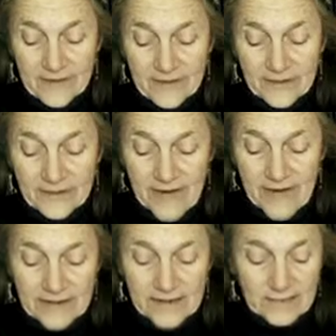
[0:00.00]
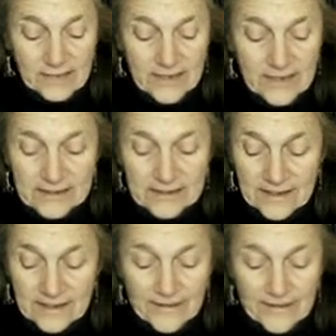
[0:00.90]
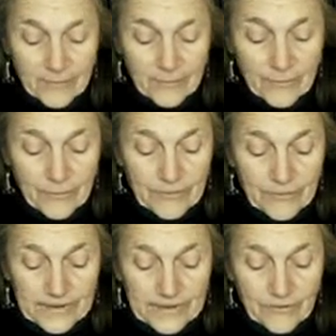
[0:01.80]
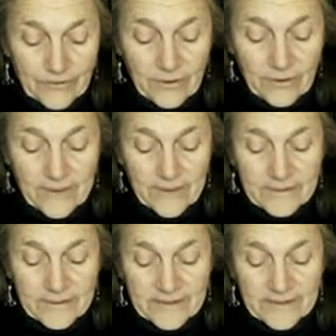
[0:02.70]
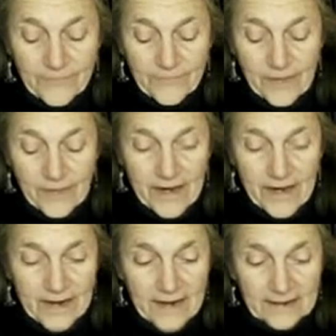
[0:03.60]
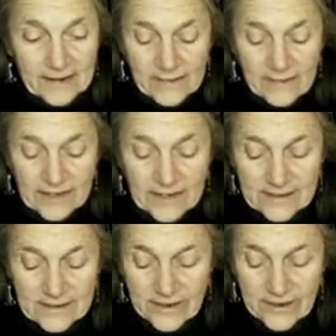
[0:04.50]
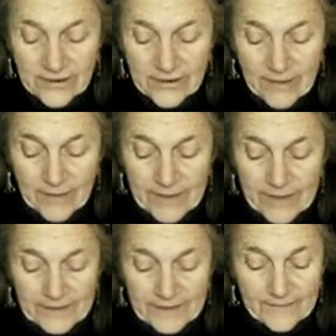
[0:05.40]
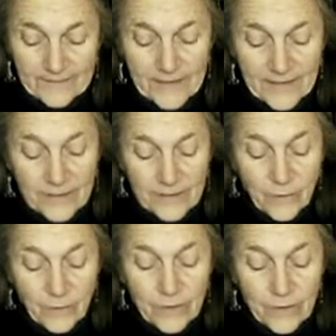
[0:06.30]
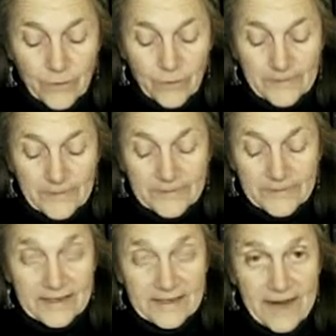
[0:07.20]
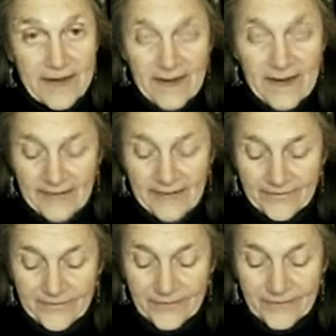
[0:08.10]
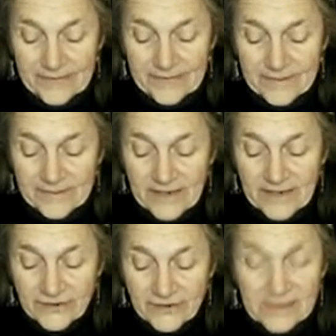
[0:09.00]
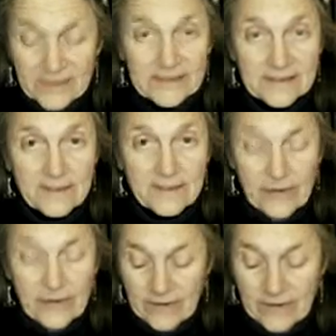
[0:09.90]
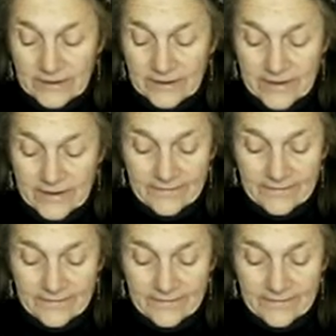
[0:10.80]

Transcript: to act in ways that promote this goal and must avoid acting in ways that undermine it. More and more people today have the freedom to make choices about how to live.